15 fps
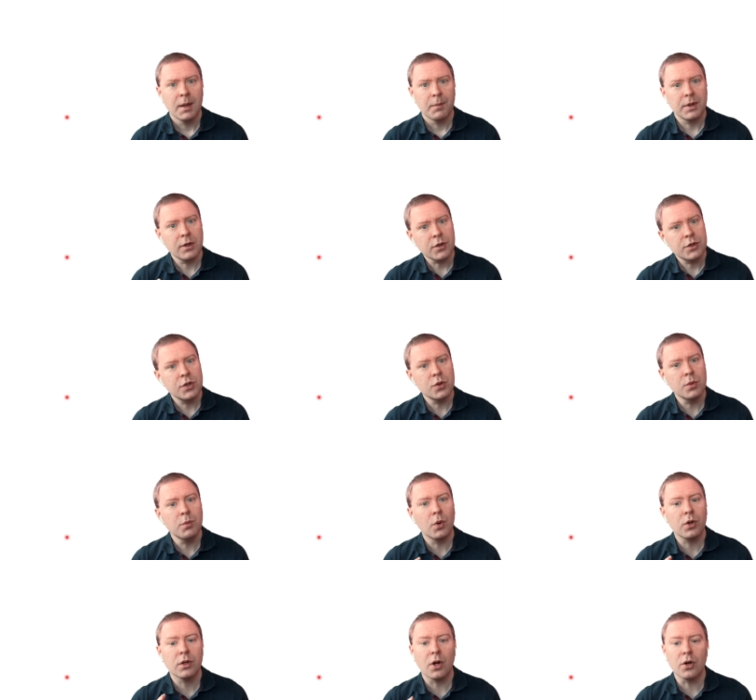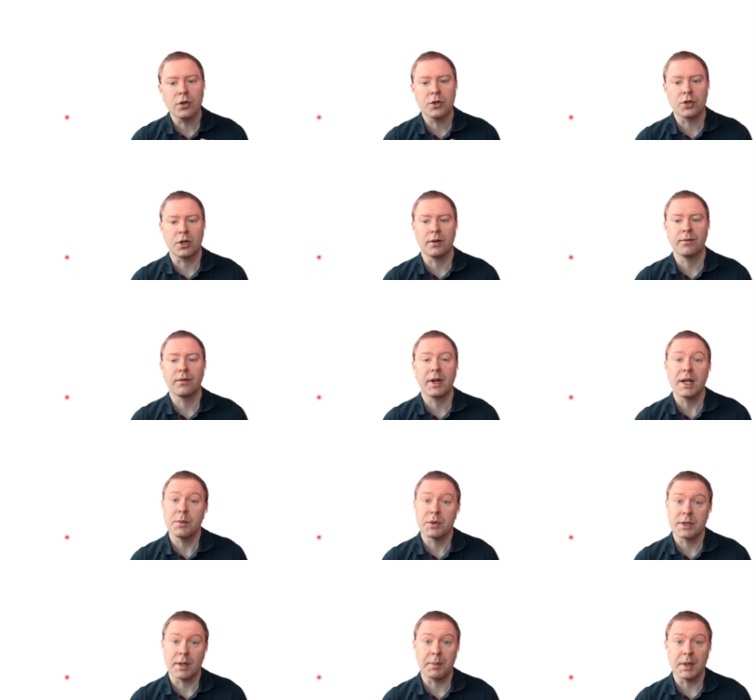But there are two more long-term
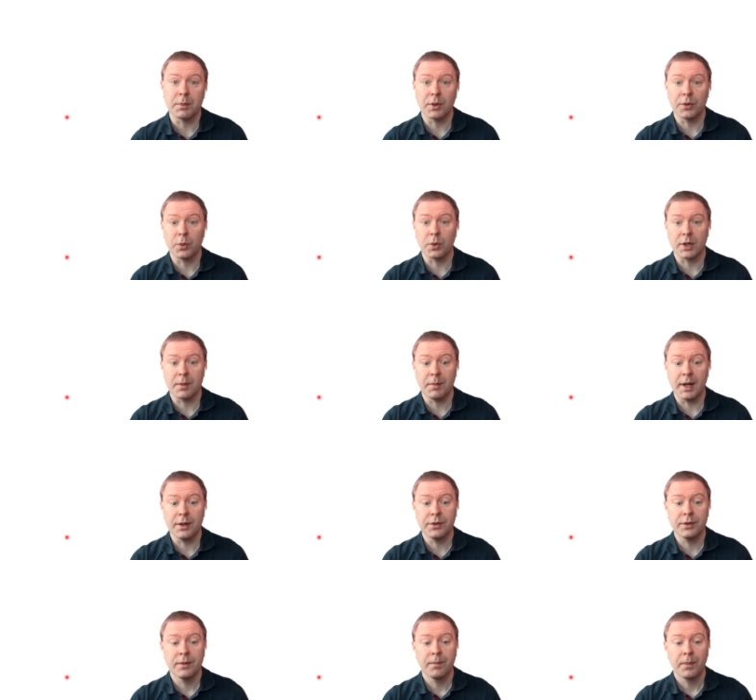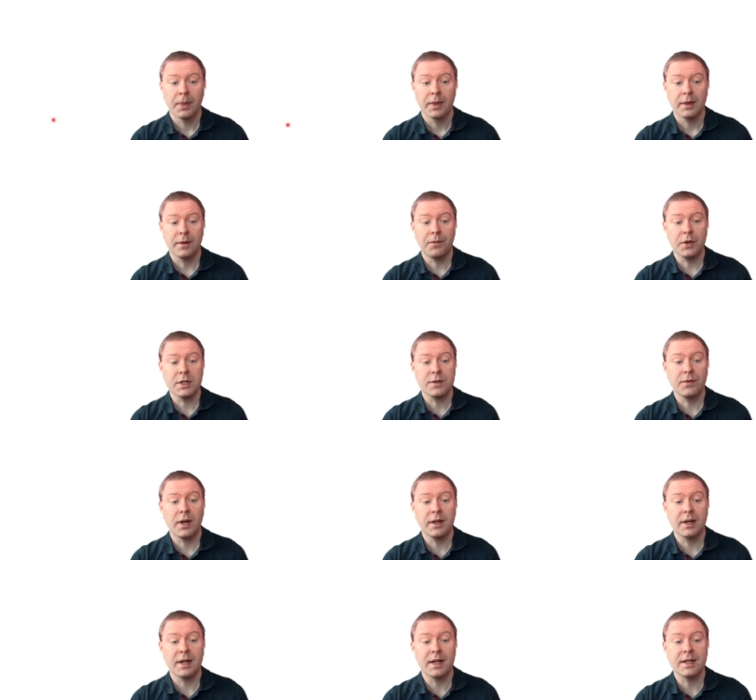flavors that people are talking about. The first
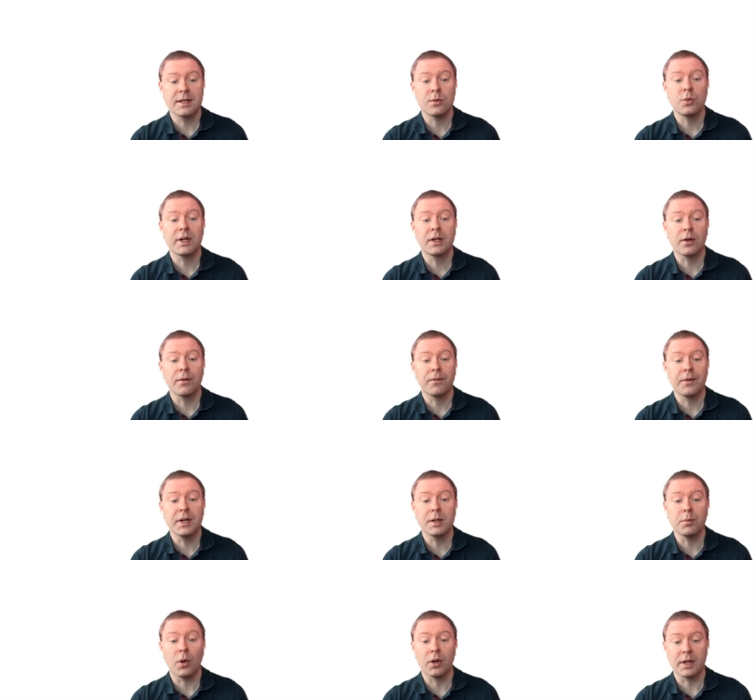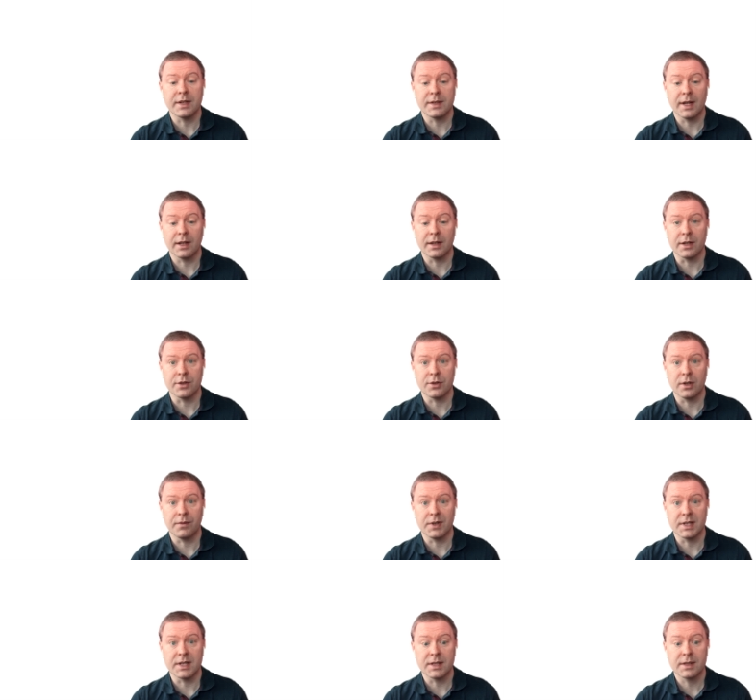one is reconfigurable intelligent
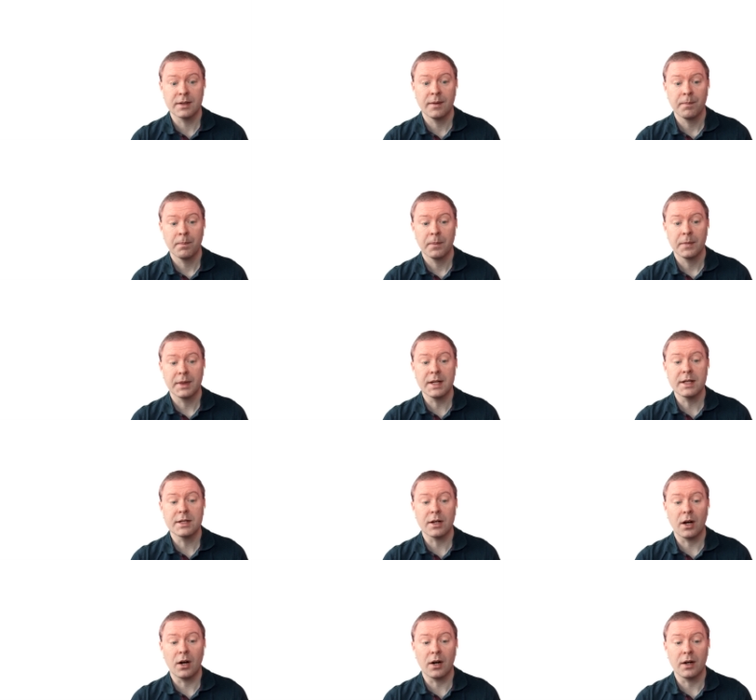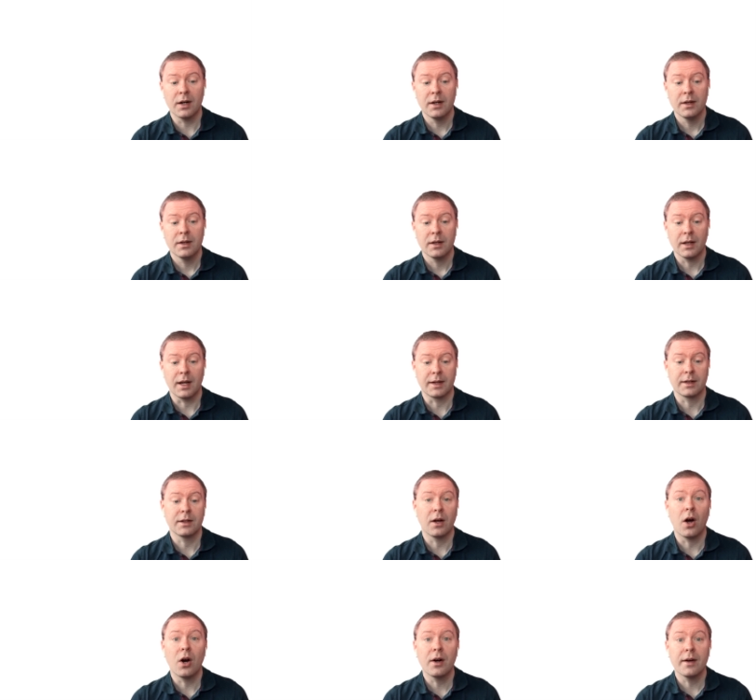surfaces. These are like
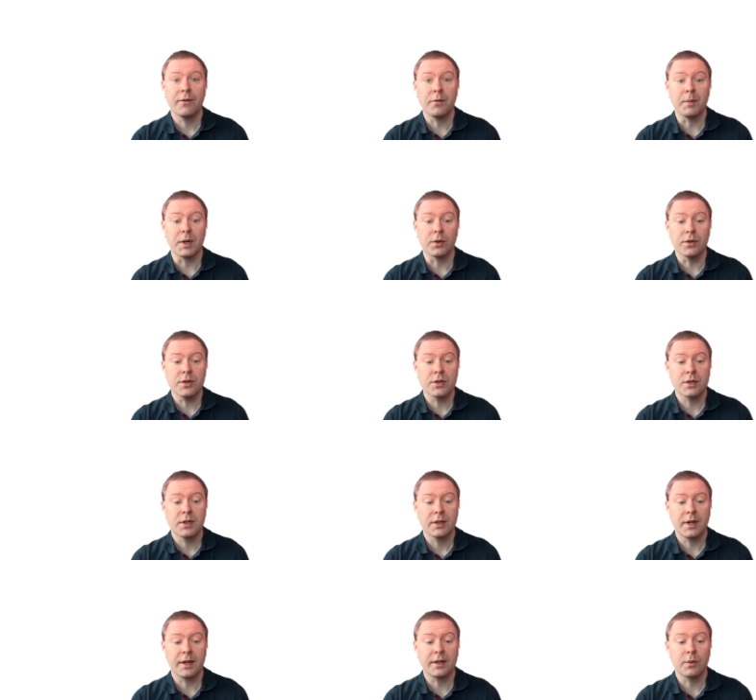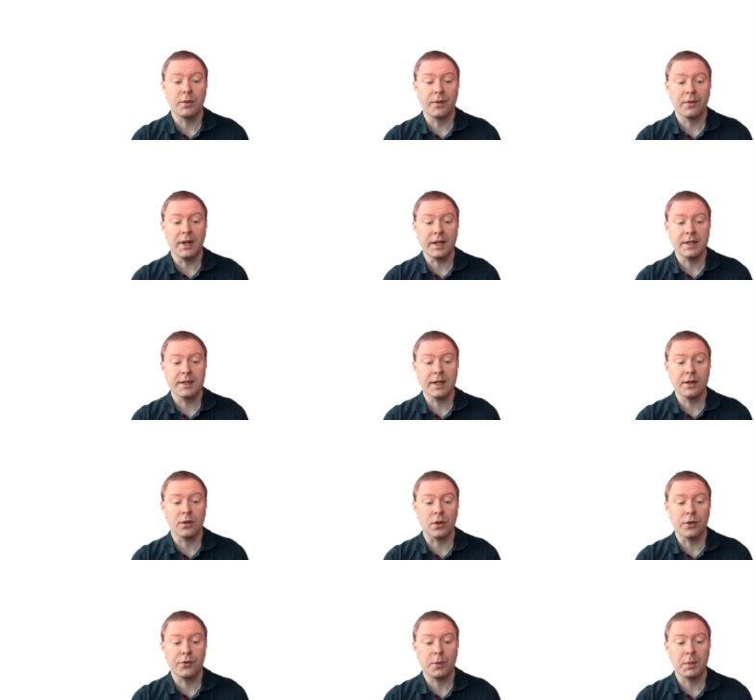RF mirrors that can reflect
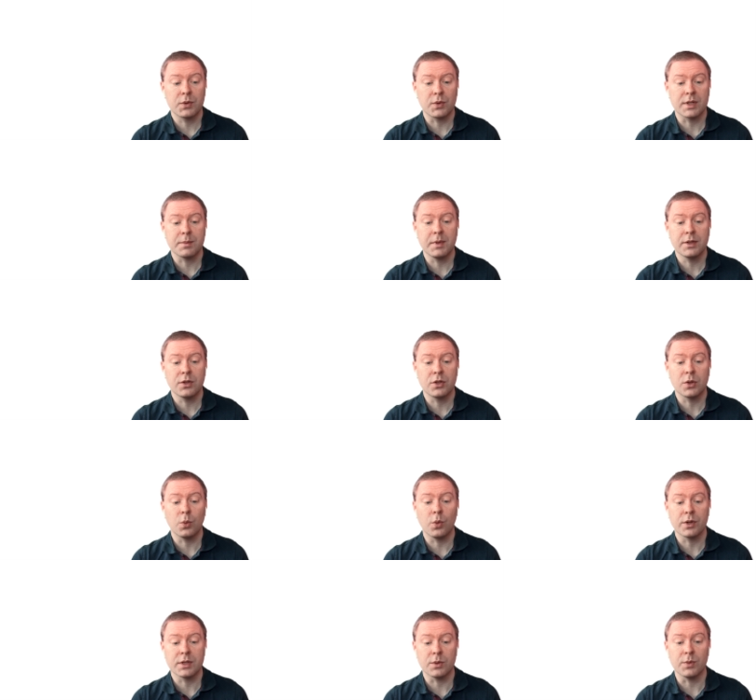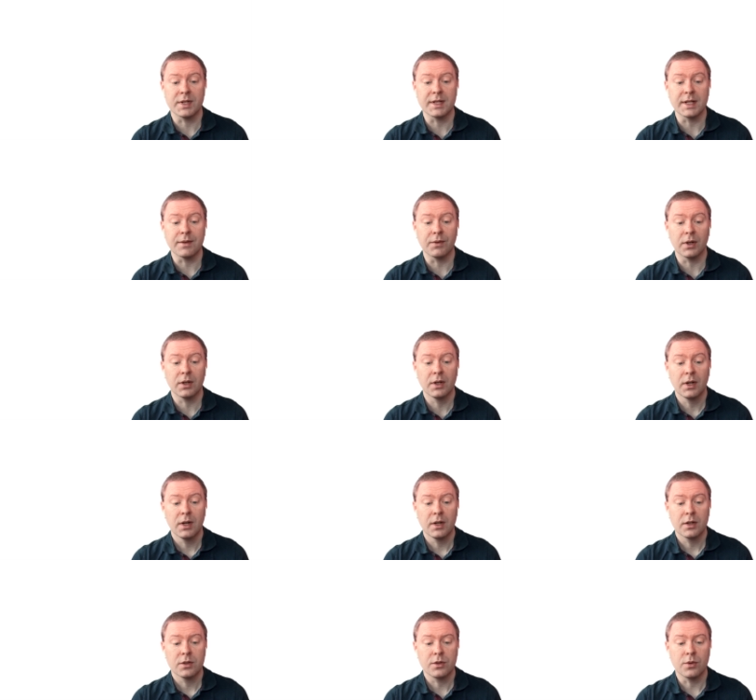signals from a transmitter towards a receiver
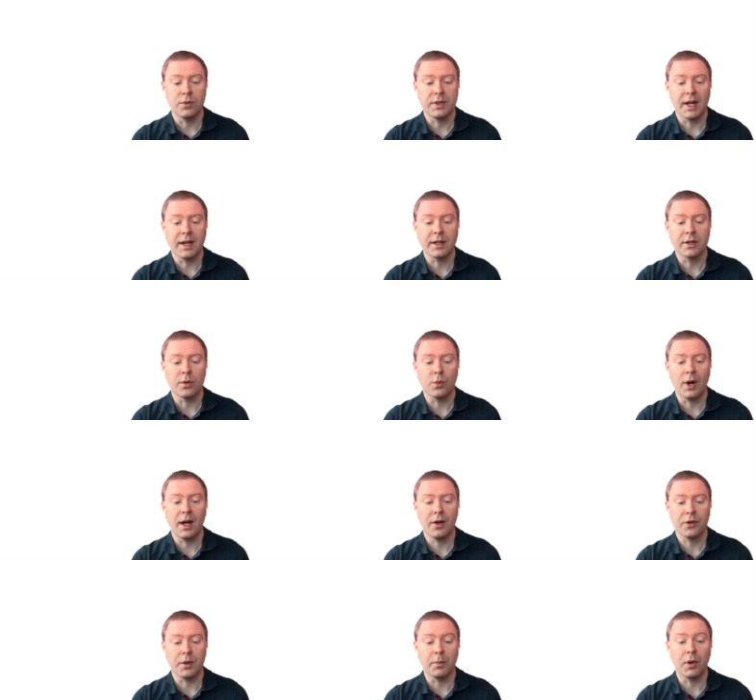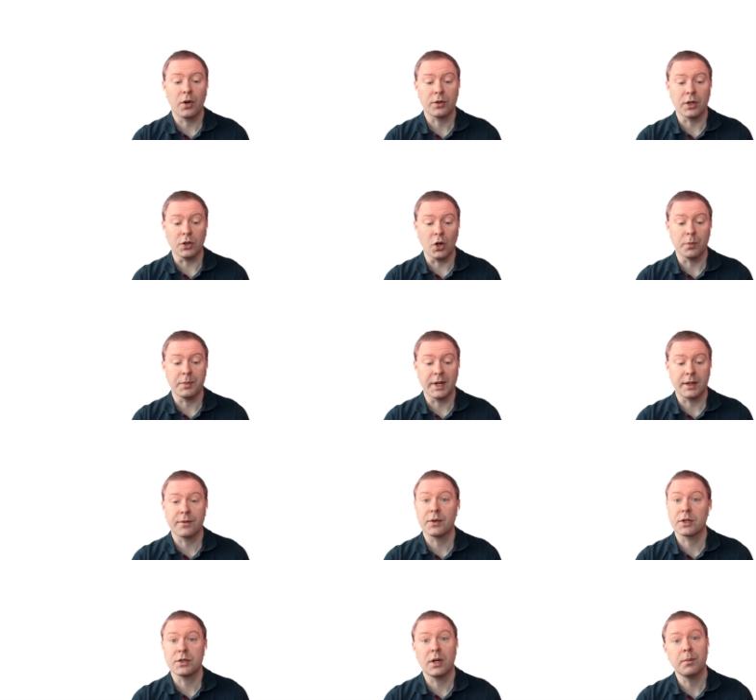to take it around a blocking object,
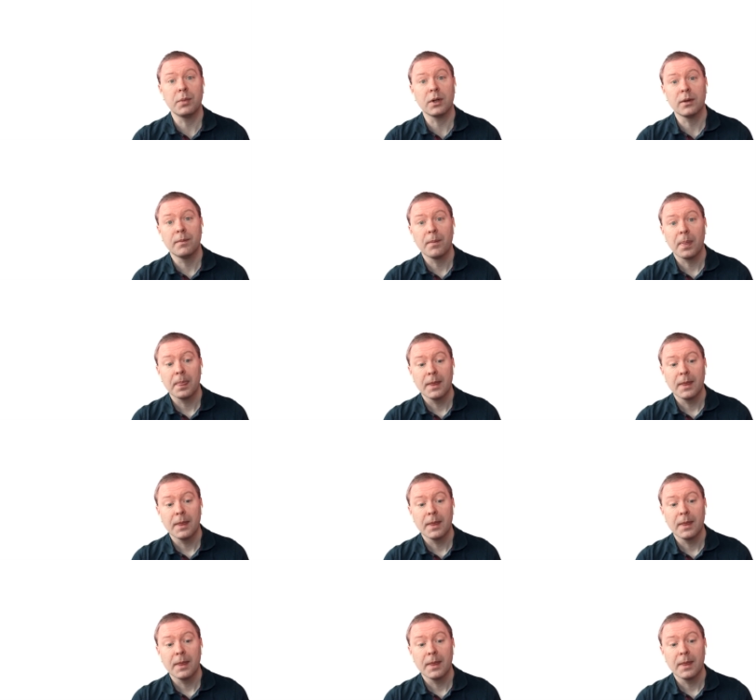for example.